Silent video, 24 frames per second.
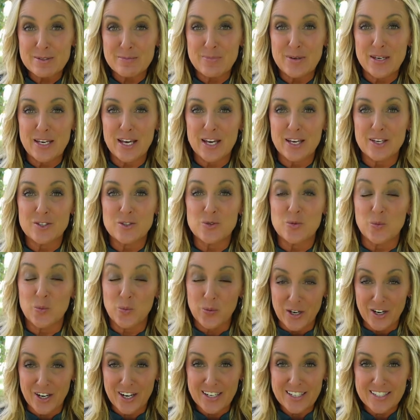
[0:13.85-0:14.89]
because
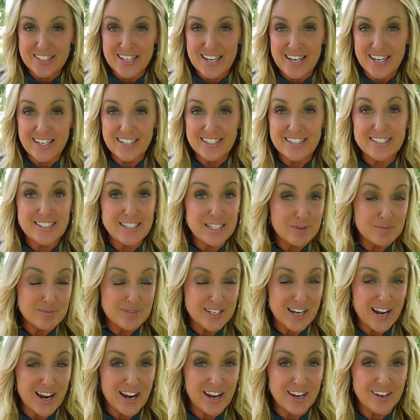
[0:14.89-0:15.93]
we're going to take a deep
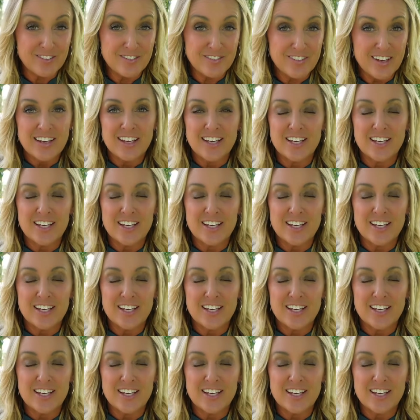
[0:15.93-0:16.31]
dive